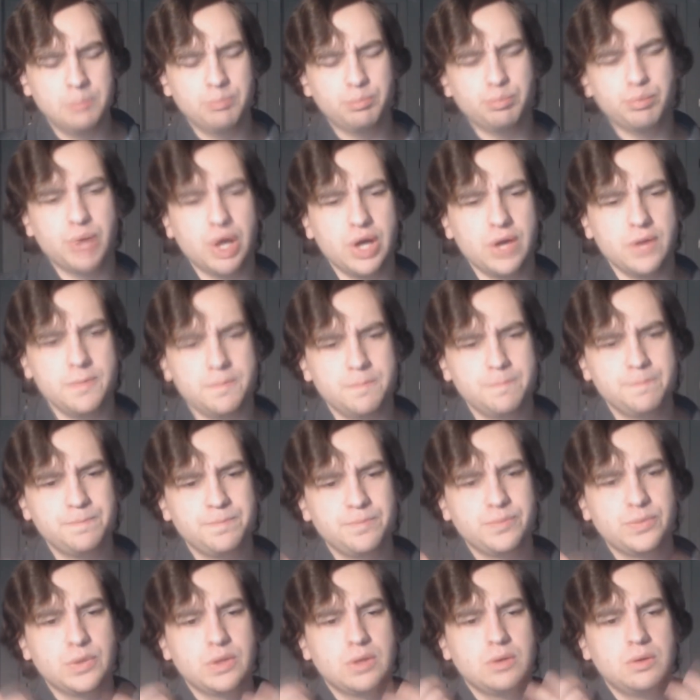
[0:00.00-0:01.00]
but
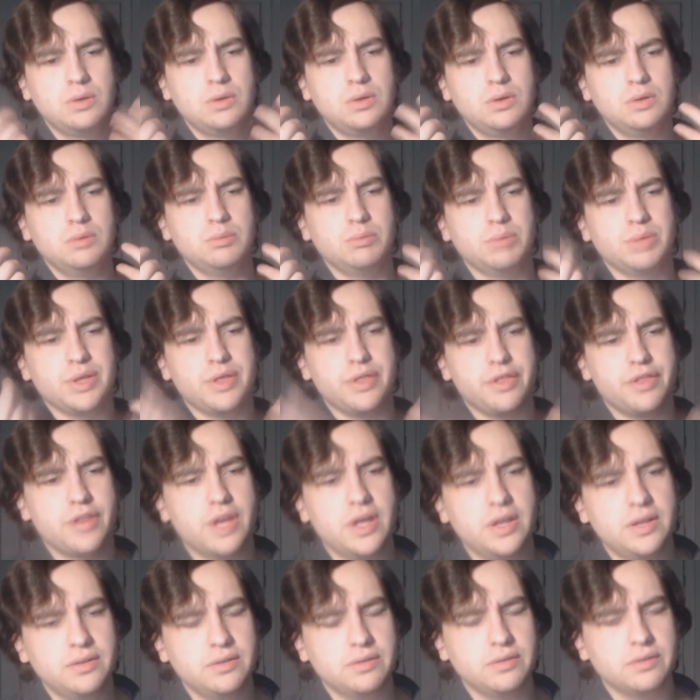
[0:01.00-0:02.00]

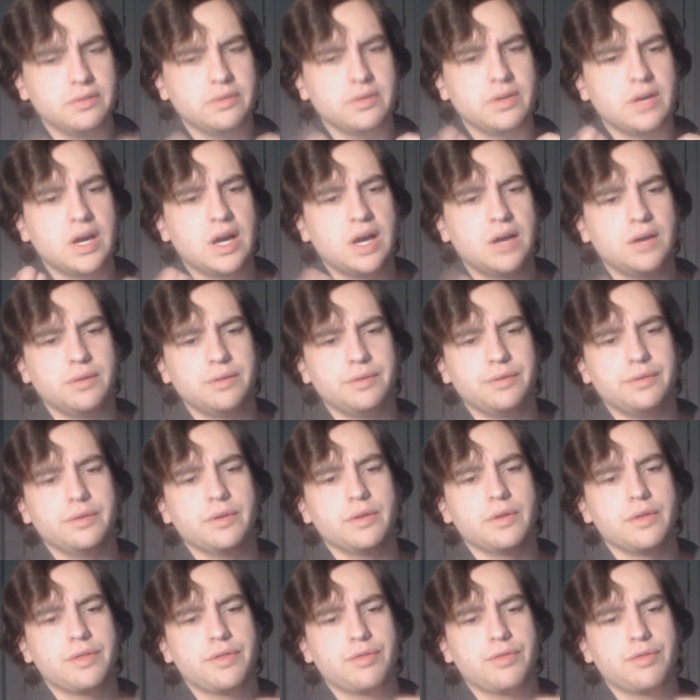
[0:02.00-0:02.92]
then the